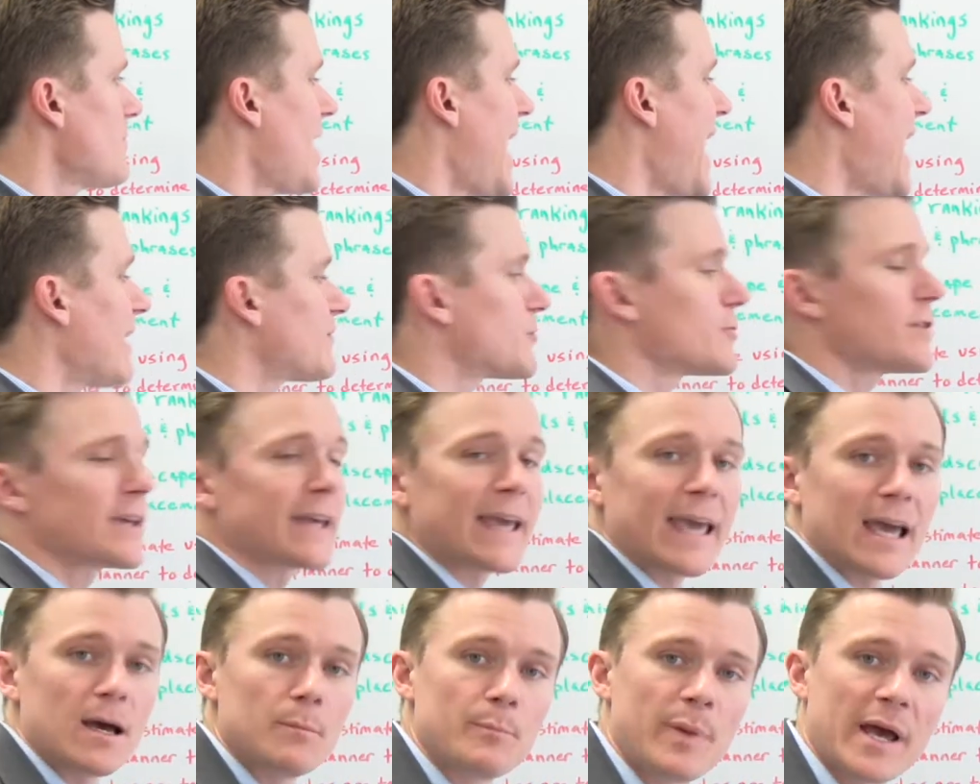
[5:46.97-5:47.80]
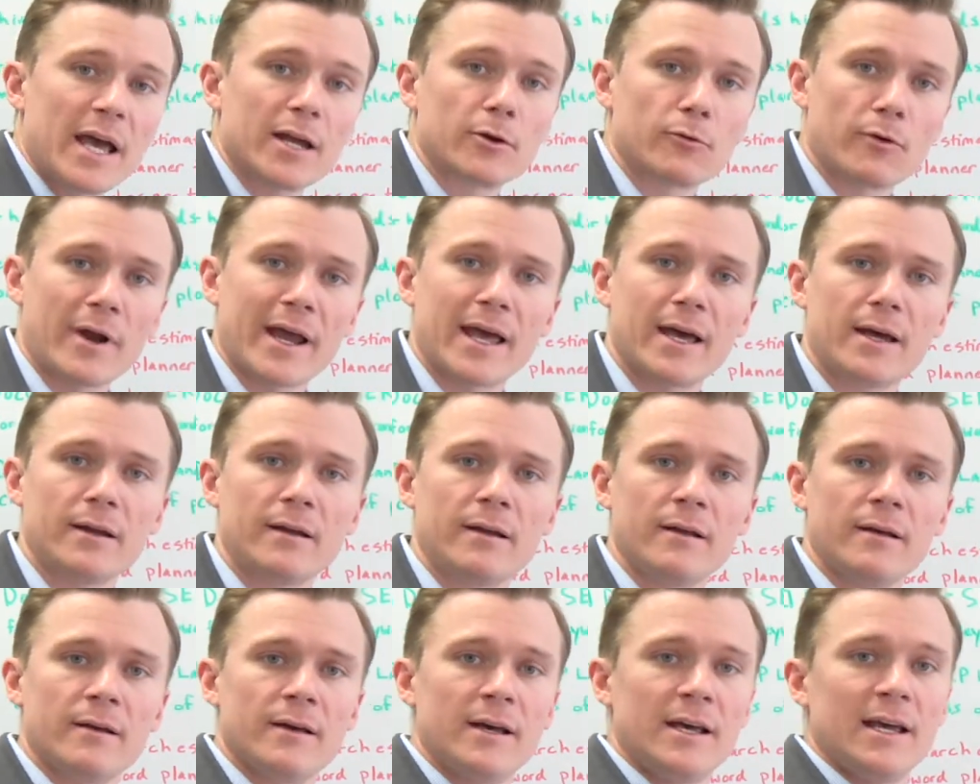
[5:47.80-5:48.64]
After the campaign
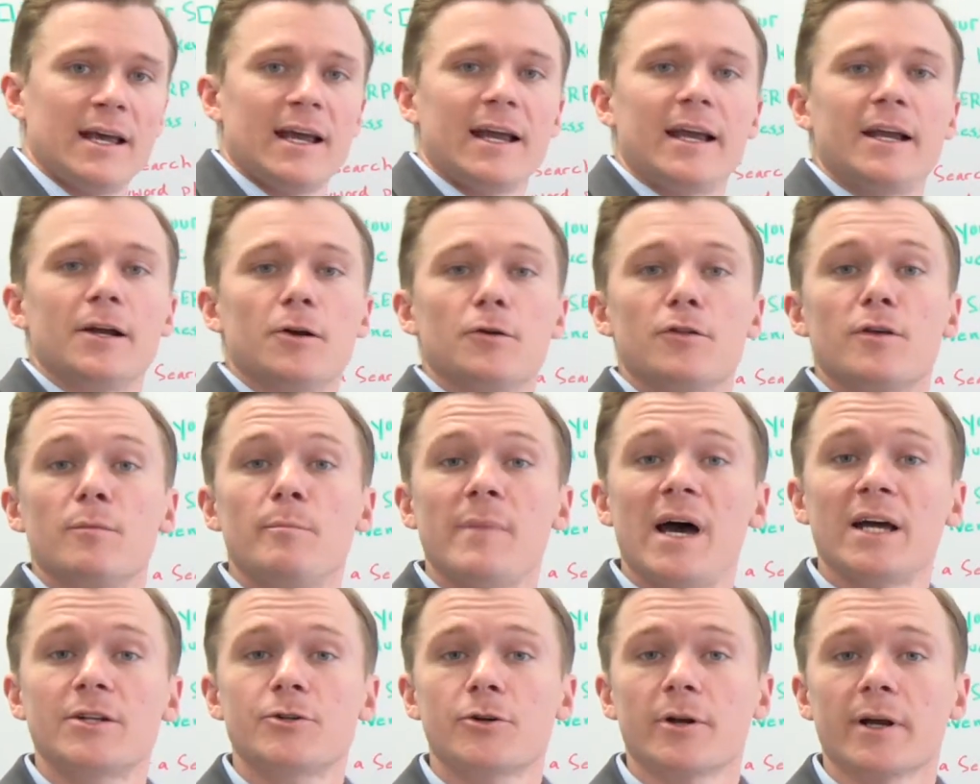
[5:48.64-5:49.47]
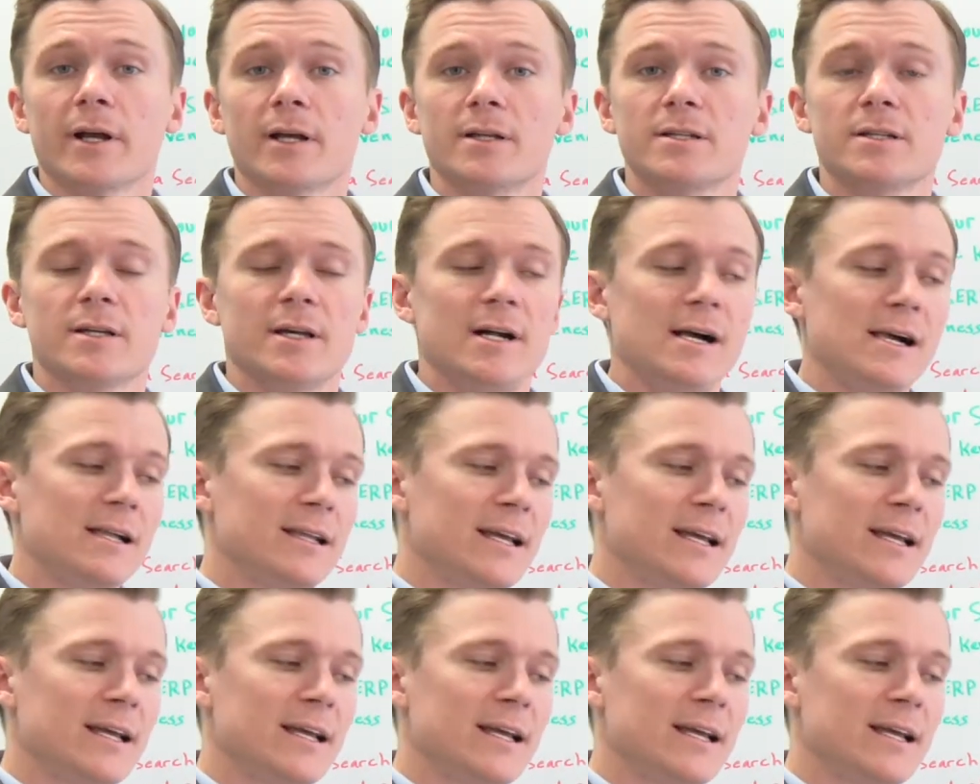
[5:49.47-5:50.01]
ran, here are the metrics.